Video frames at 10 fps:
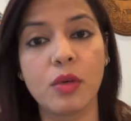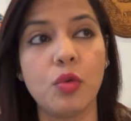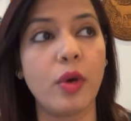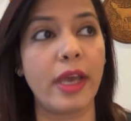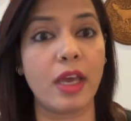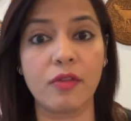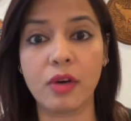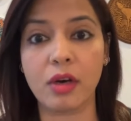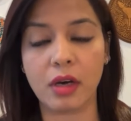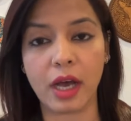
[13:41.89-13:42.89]

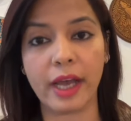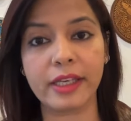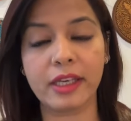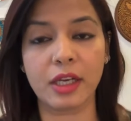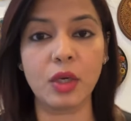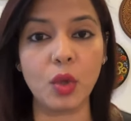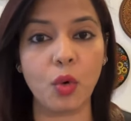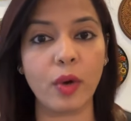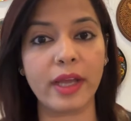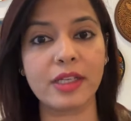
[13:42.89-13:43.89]
whoever I can
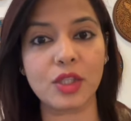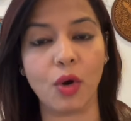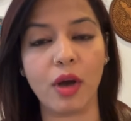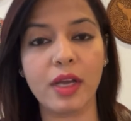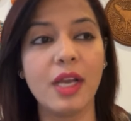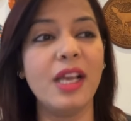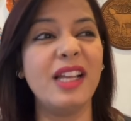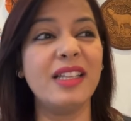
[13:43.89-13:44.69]
know and talk,